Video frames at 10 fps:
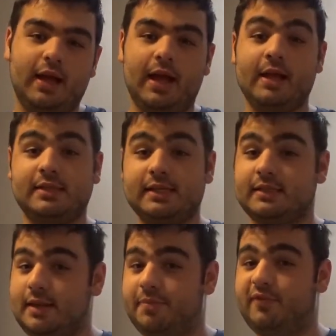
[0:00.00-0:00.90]
as I
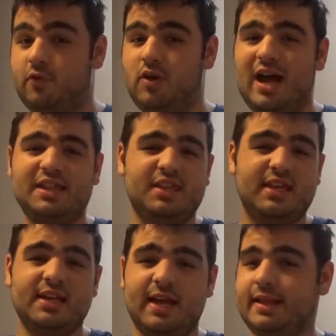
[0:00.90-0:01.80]
said before, I
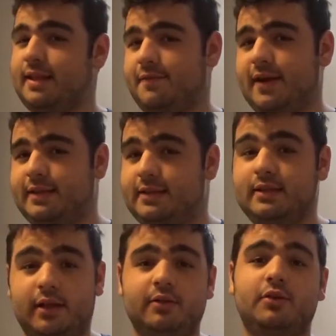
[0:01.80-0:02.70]
think, and if I
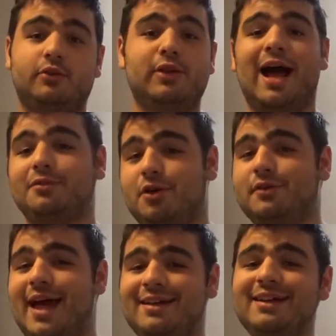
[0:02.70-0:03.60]
didn't, you now know
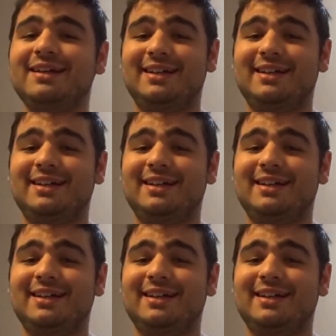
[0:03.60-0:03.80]
that.